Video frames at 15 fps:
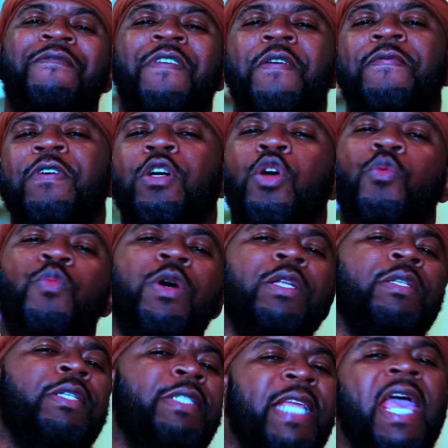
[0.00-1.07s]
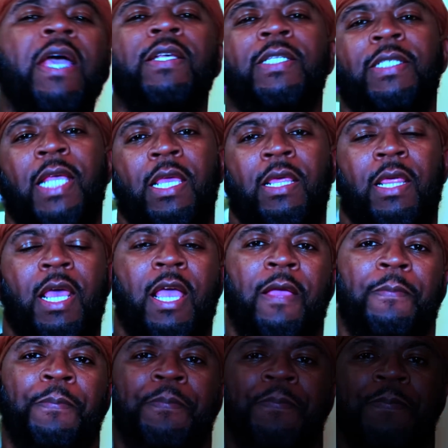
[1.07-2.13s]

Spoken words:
Vivica wouldn't dare say that.